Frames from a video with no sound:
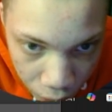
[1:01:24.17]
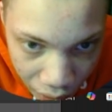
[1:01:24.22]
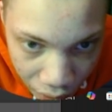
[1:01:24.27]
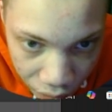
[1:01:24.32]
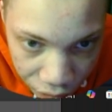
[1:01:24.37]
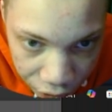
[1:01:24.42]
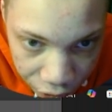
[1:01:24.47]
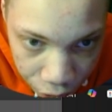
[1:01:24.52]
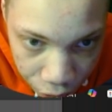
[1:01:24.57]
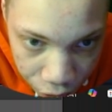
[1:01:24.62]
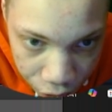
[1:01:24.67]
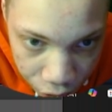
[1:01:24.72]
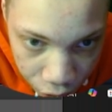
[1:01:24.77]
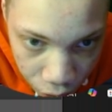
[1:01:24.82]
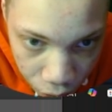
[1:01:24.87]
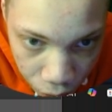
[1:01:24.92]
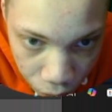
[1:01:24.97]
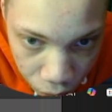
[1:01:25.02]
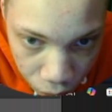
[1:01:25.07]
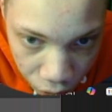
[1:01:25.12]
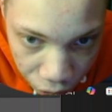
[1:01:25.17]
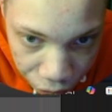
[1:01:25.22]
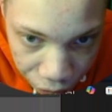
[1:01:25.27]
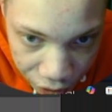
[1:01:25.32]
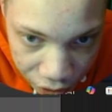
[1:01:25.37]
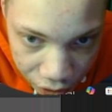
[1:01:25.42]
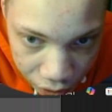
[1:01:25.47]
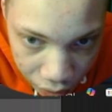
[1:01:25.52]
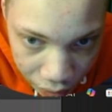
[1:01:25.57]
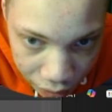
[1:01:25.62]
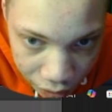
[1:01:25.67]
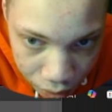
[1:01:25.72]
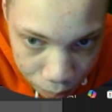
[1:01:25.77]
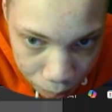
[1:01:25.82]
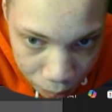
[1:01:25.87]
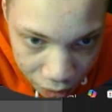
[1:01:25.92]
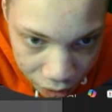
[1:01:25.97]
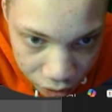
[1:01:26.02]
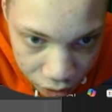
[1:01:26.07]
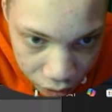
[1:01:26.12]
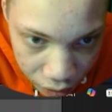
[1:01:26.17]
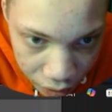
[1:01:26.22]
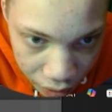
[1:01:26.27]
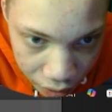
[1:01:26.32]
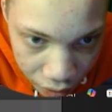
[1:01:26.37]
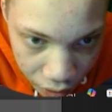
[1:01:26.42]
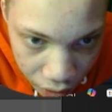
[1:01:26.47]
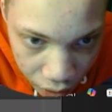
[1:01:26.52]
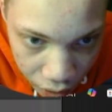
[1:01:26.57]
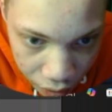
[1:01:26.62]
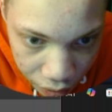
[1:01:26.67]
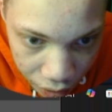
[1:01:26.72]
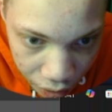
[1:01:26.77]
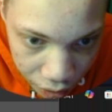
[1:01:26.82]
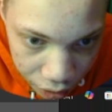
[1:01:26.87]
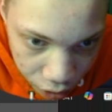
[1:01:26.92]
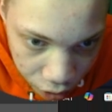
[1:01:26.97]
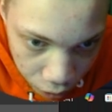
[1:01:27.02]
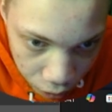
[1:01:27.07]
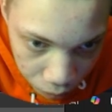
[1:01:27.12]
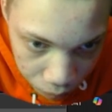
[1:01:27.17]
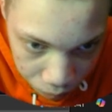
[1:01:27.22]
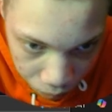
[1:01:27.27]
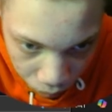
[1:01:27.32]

have it do. So what phrases like this means quit. Yeah, so